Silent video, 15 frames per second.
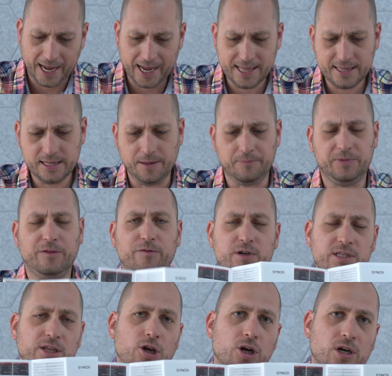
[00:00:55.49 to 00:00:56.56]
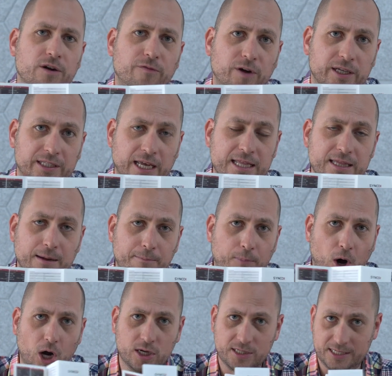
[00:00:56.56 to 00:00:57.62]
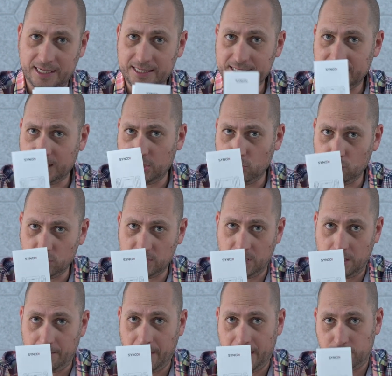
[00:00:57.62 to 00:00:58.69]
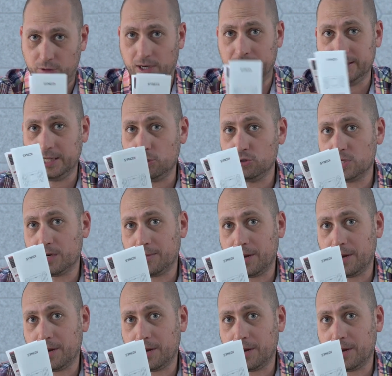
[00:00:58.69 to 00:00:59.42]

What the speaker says: and the first thing you're gonna find in the box is the user manual. And the user